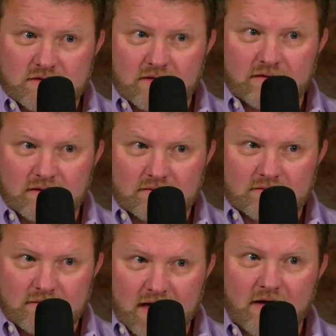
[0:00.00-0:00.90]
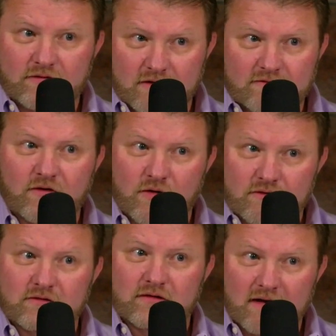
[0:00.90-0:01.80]
even out there
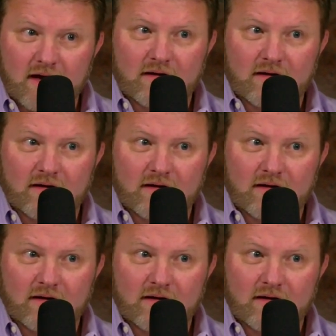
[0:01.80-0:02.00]
farther than that.